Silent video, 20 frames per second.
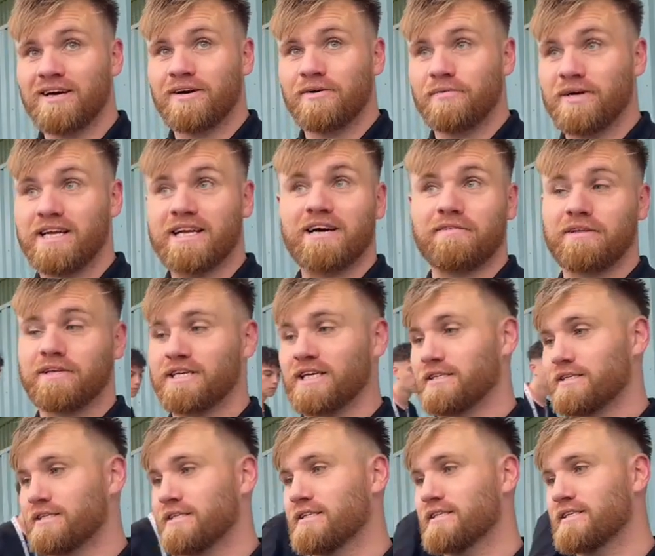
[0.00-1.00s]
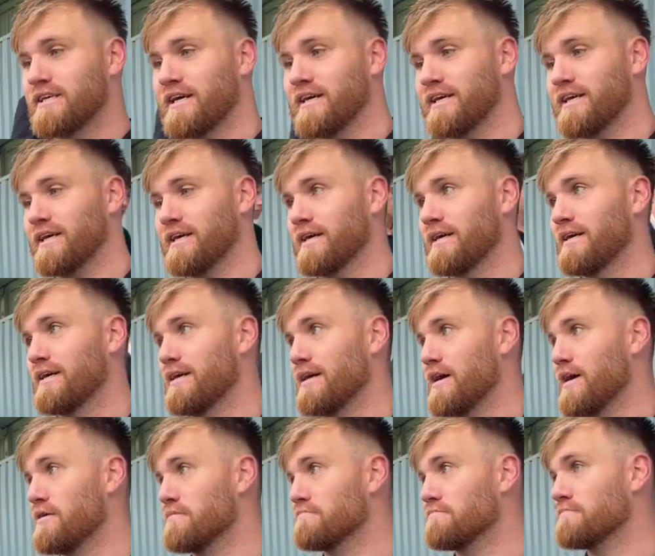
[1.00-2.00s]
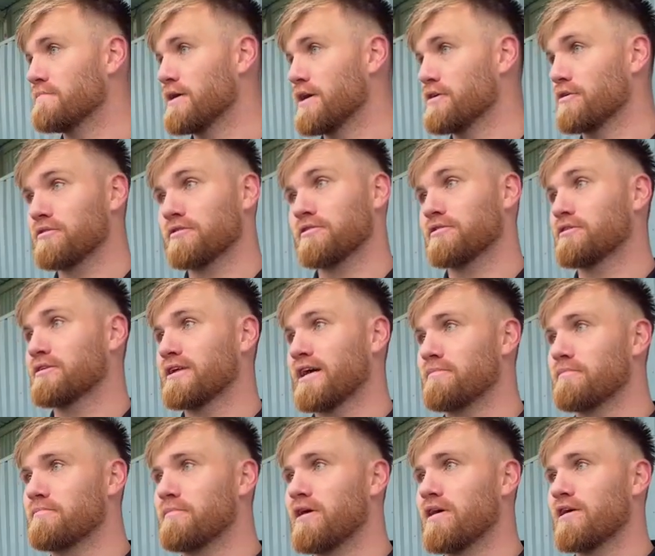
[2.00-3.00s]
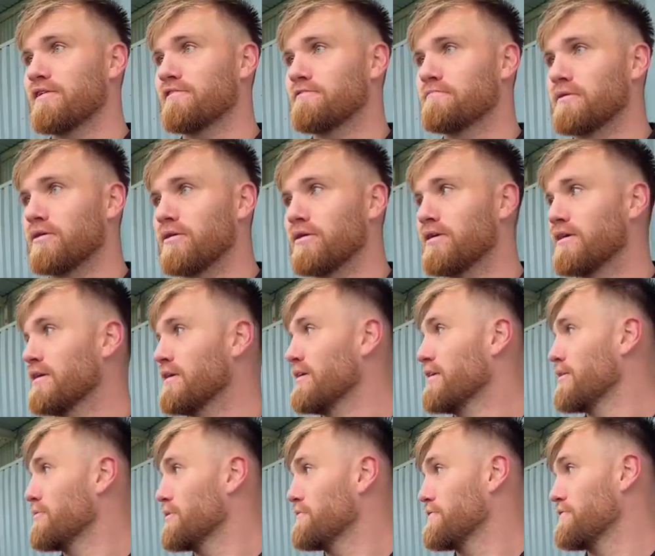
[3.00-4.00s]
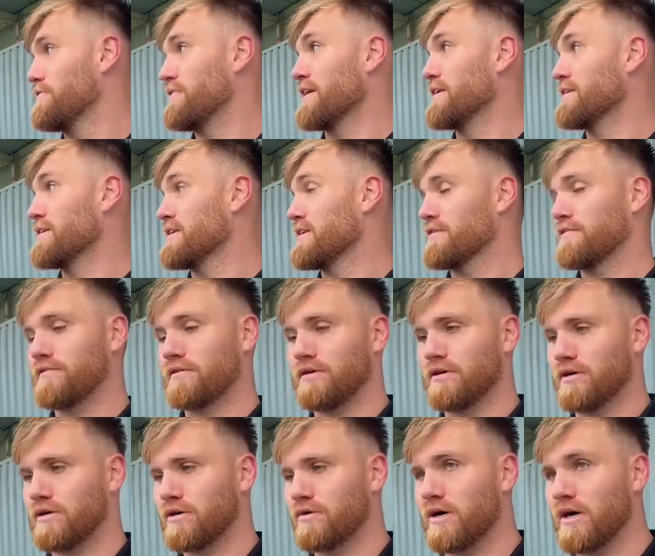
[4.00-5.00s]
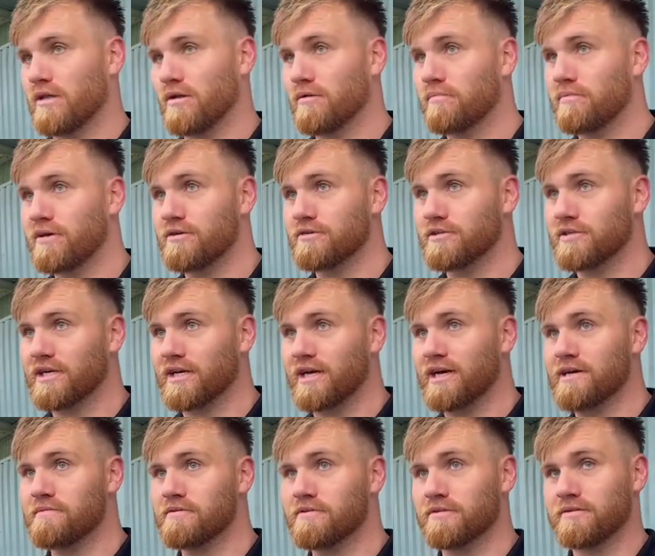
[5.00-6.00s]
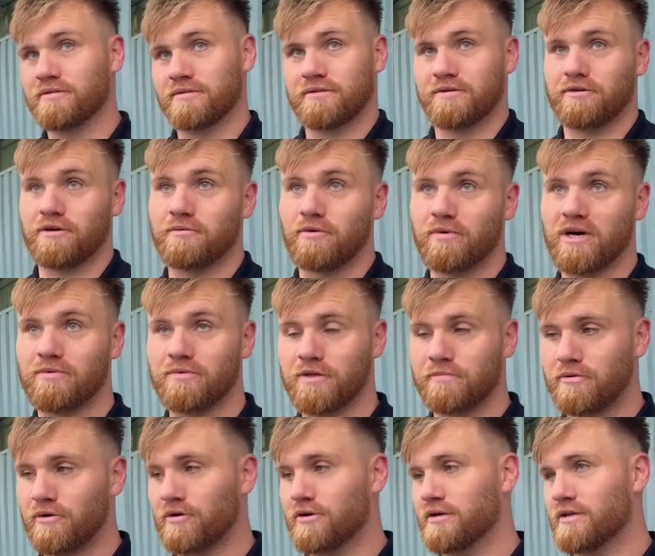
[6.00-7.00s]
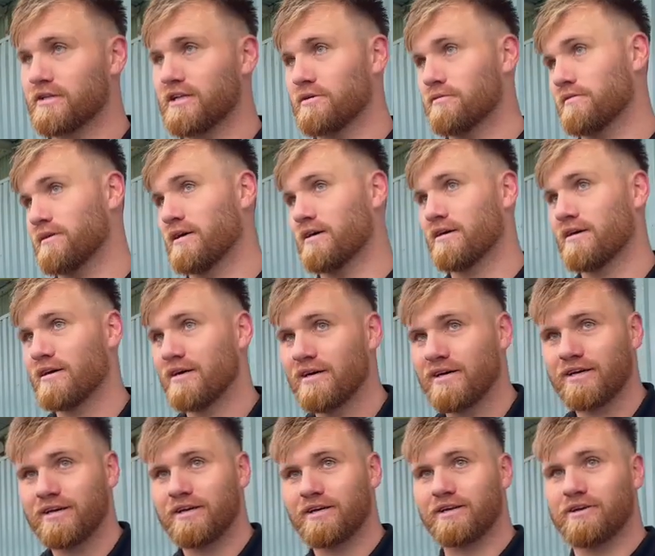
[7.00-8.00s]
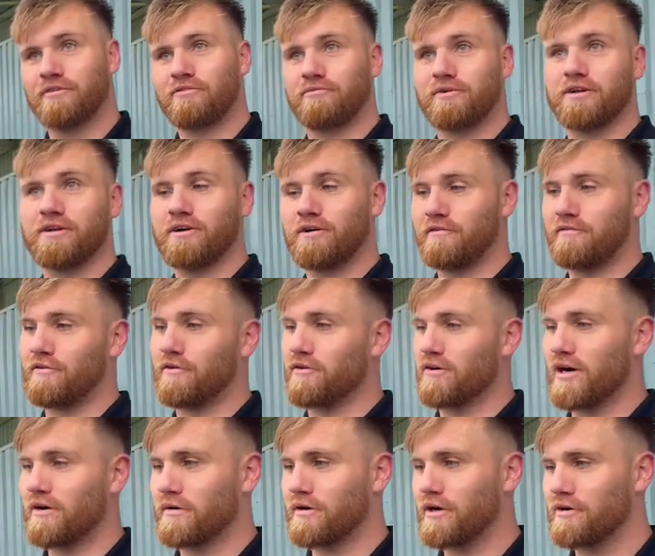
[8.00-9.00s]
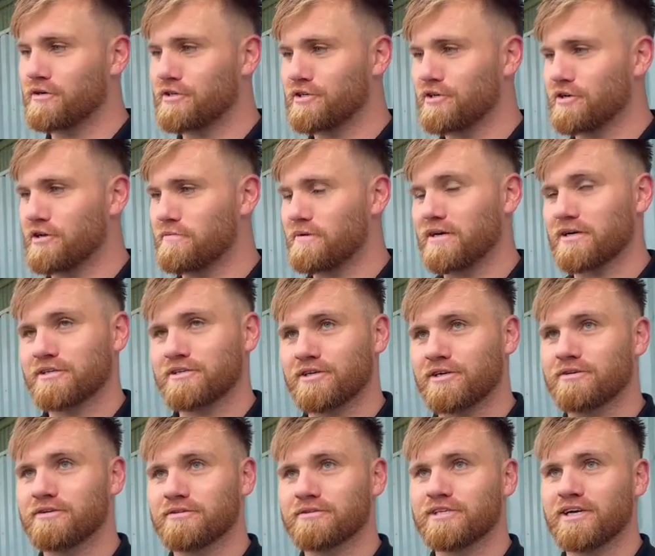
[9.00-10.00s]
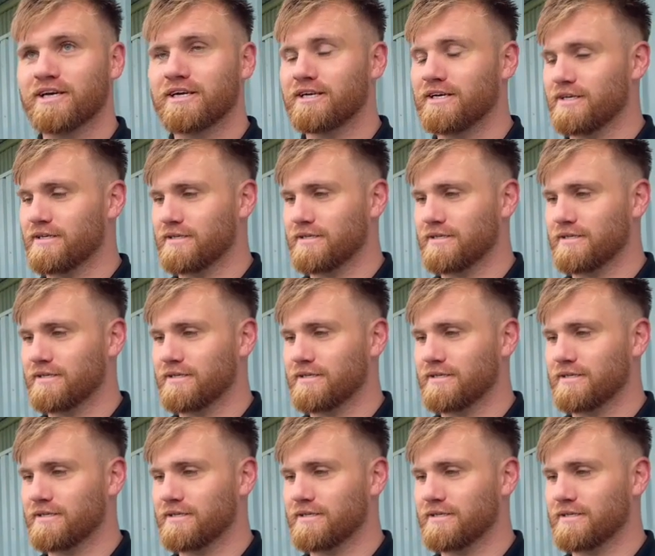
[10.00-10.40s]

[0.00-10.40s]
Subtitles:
we did have the chances to take it. And on another day we might have, but we've defended for quite long periods of the game and come away with a point. And now we've got 3.5, 4 hour coach journey back, so you'll take it.